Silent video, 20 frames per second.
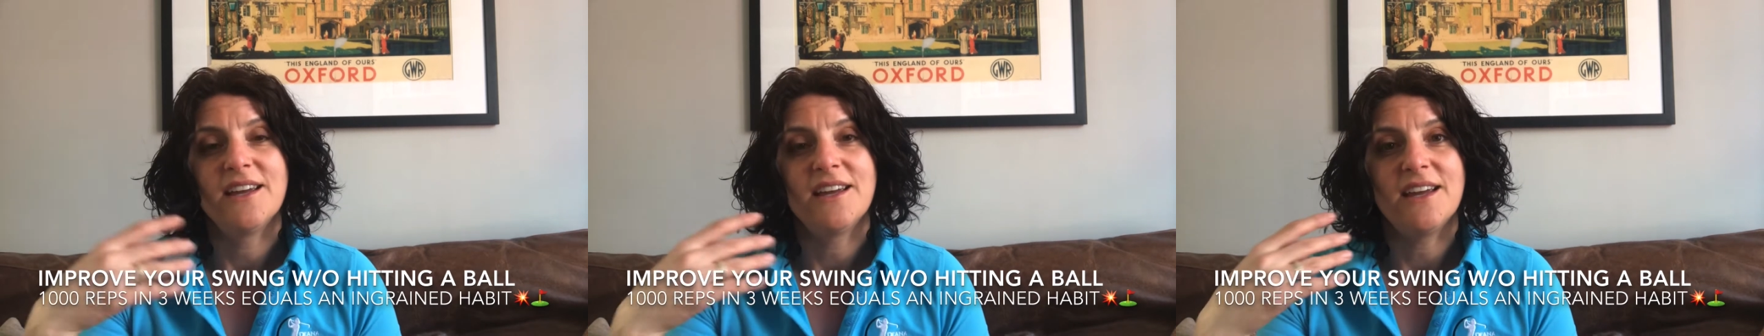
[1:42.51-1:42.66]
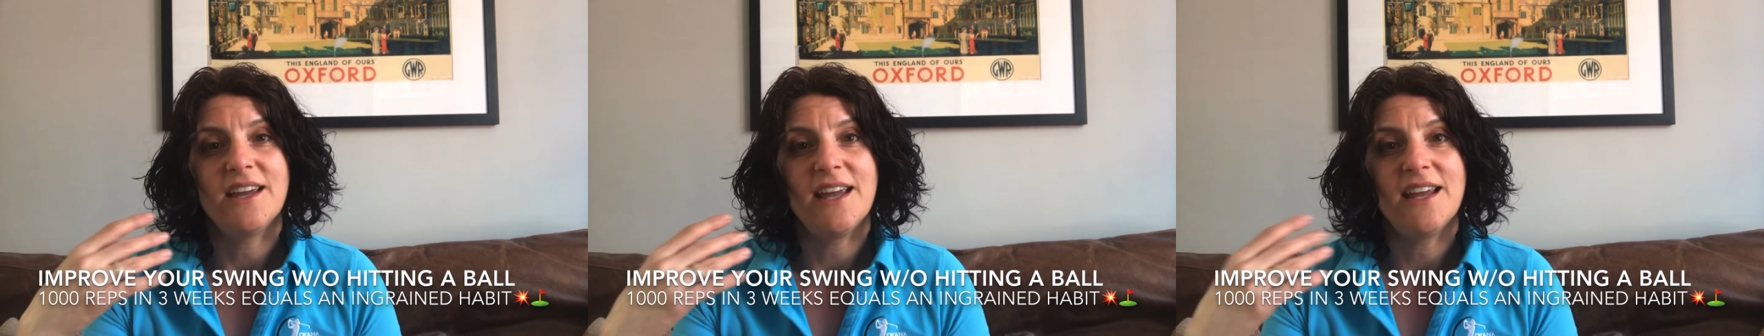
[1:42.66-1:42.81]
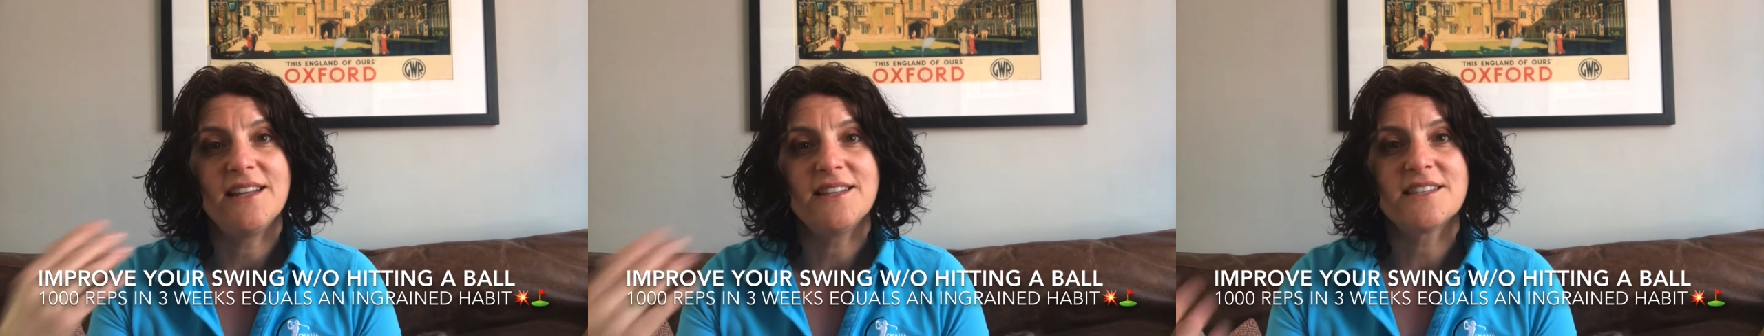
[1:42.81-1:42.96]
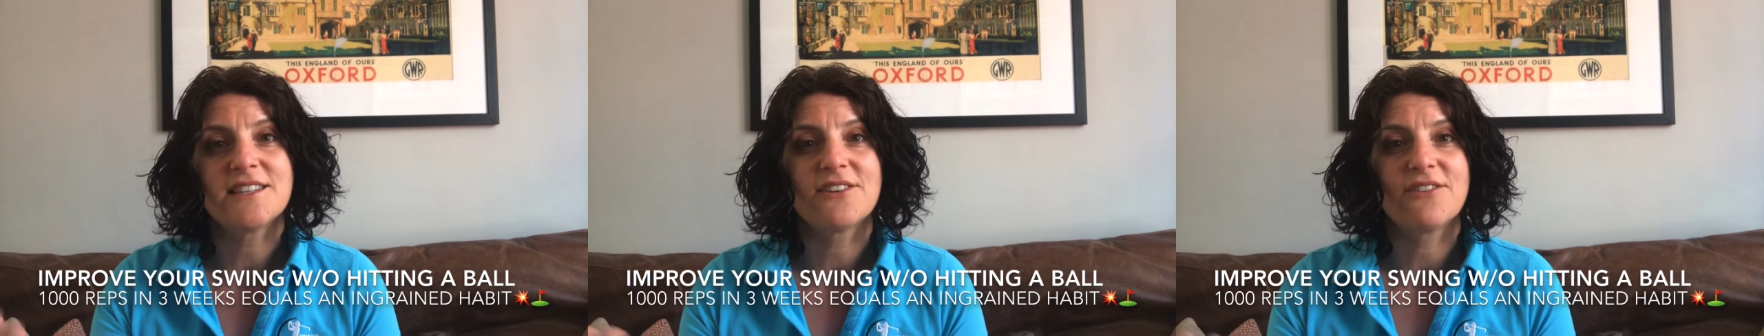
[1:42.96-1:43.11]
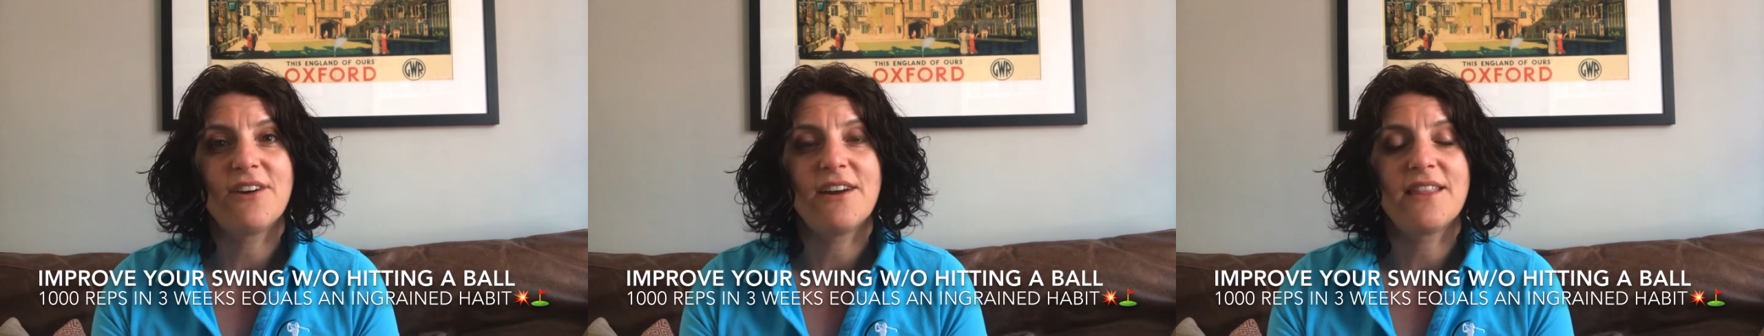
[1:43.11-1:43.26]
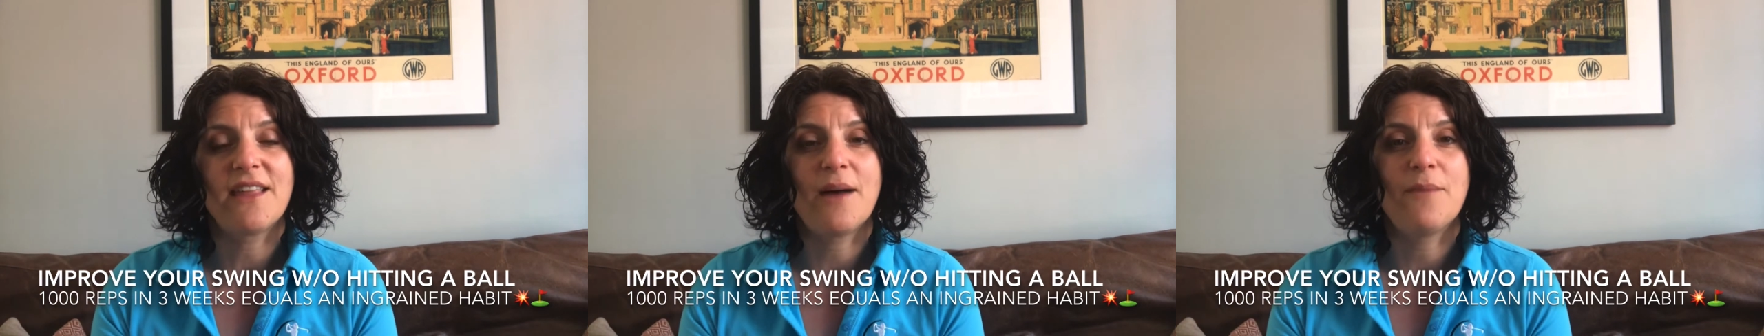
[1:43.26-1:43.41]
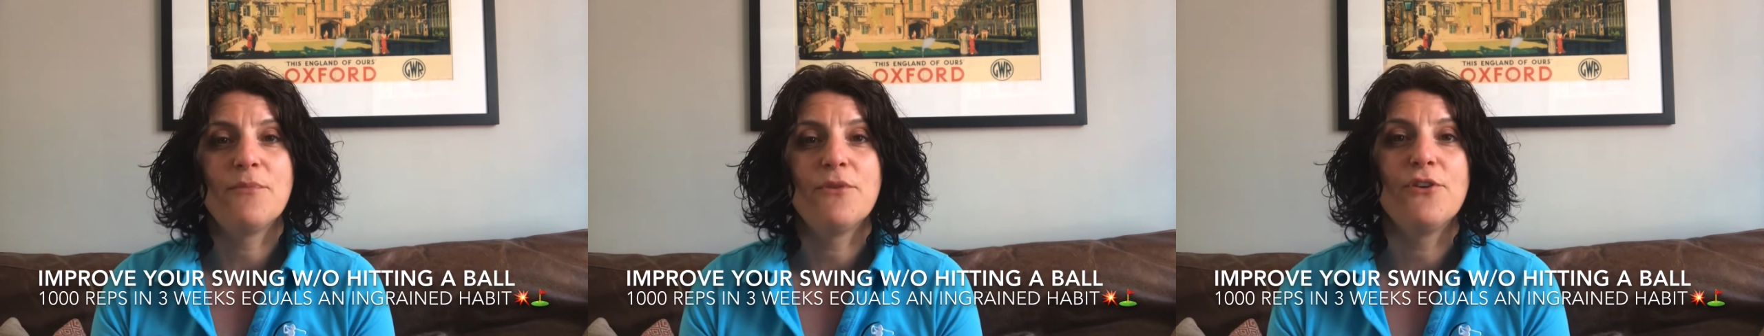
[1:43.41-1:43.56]
integrate
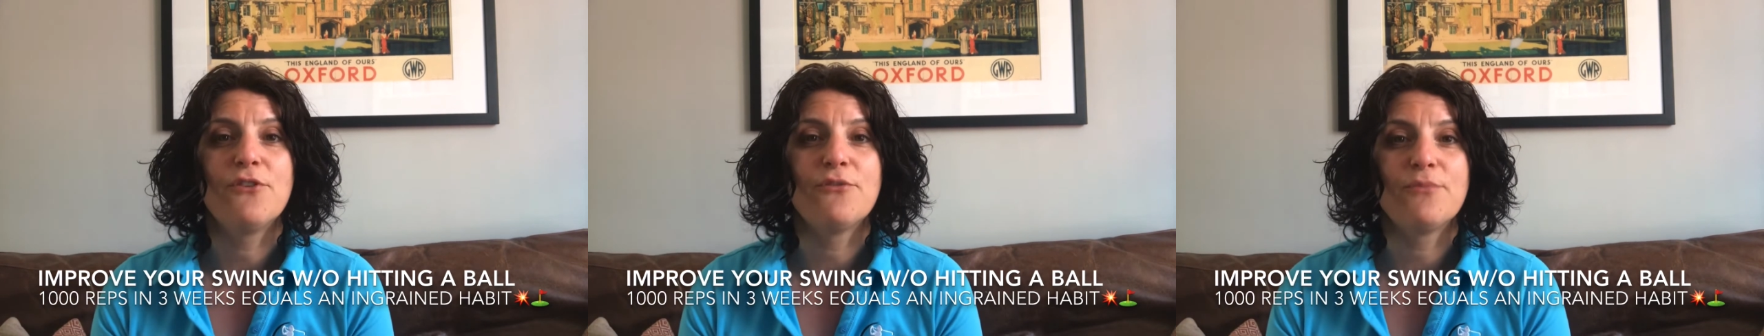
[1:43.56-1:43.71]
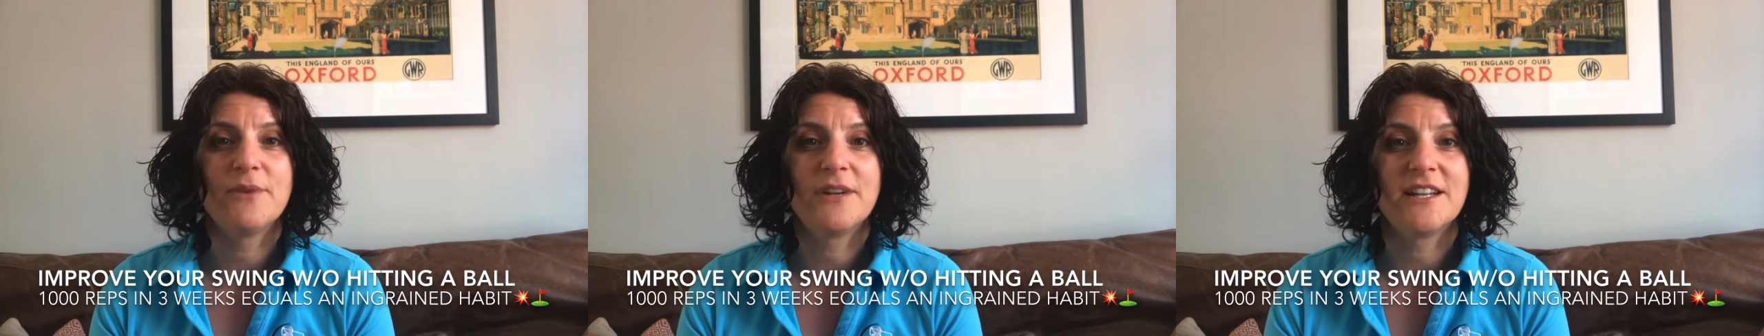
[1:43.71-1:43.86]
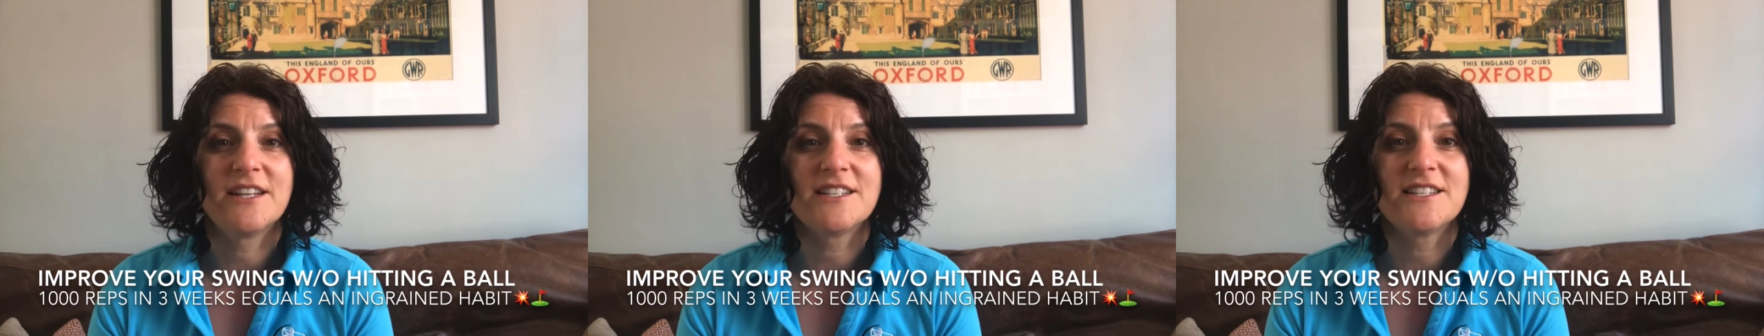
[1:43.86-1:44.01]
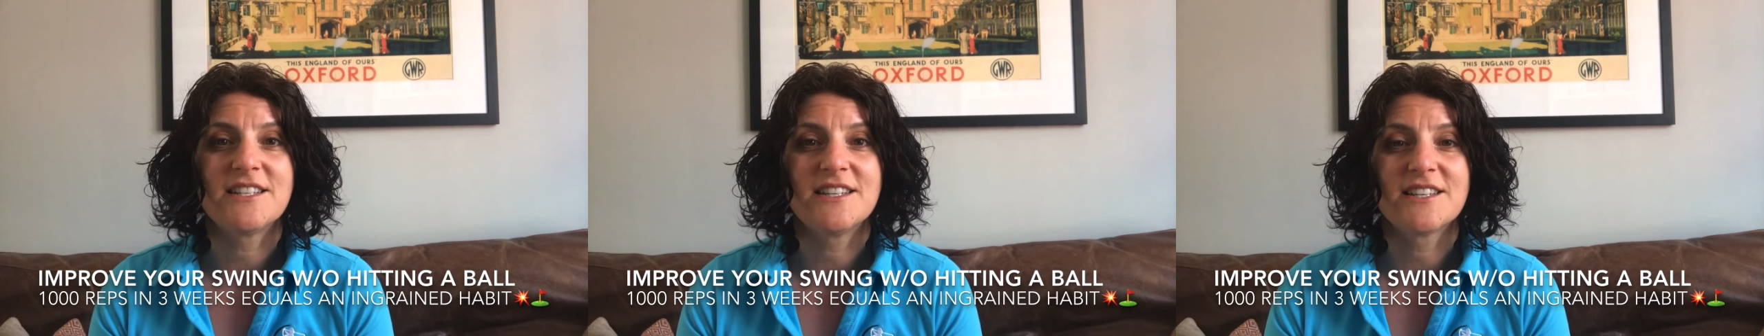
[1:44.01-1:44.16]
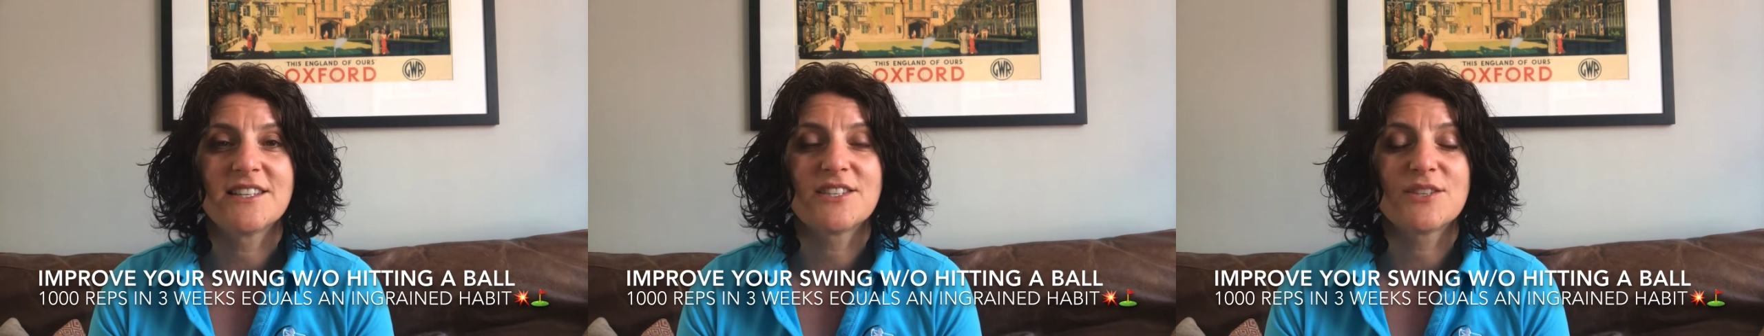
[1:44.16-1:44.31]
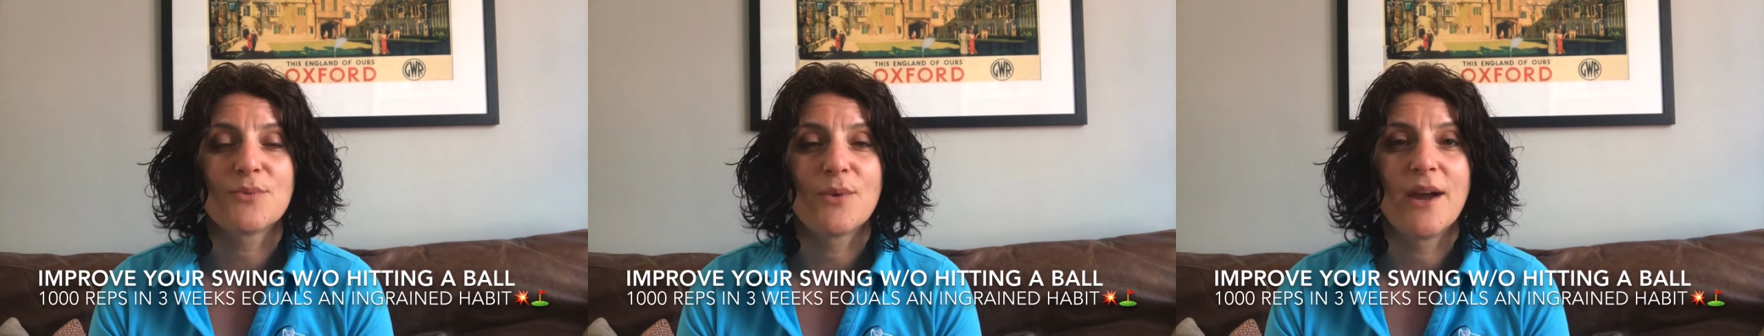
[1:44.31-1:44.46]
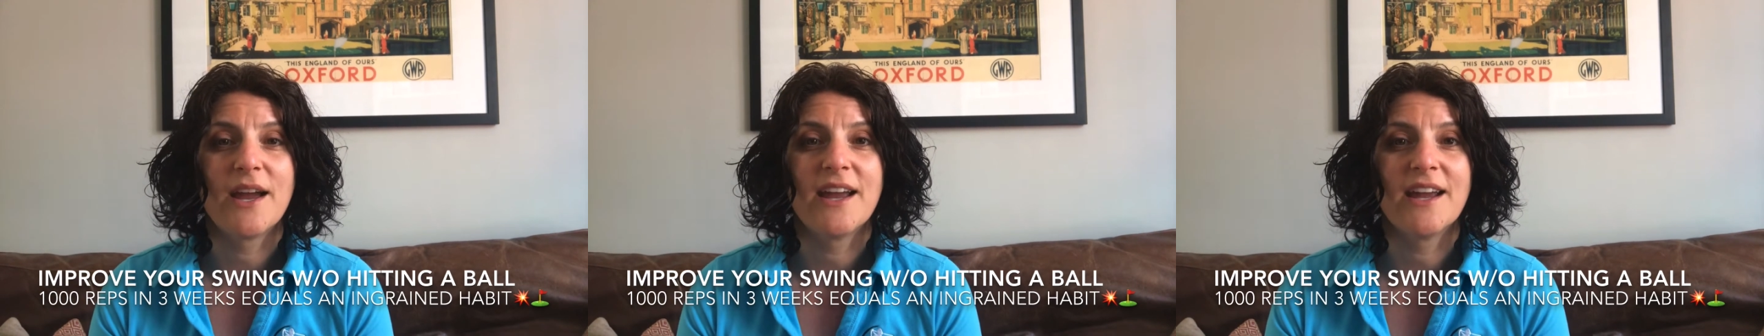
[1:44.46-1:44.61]
that movement into your
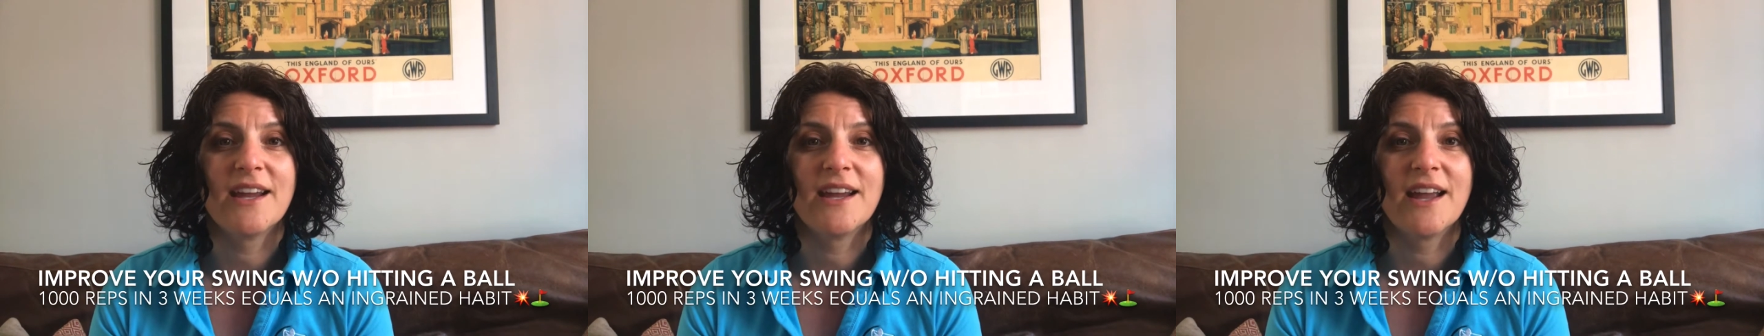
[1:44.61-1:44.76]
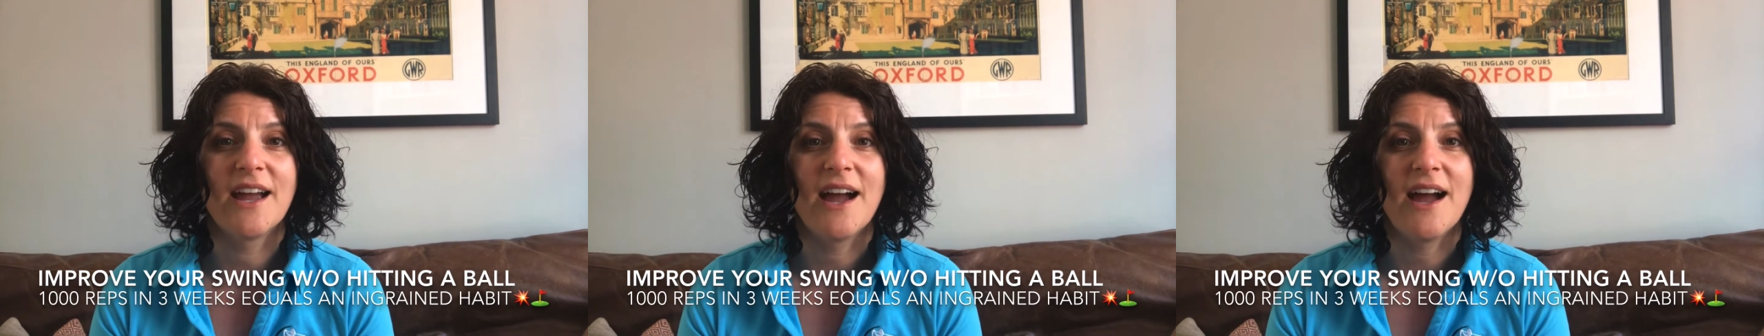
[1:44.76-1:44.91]
swing.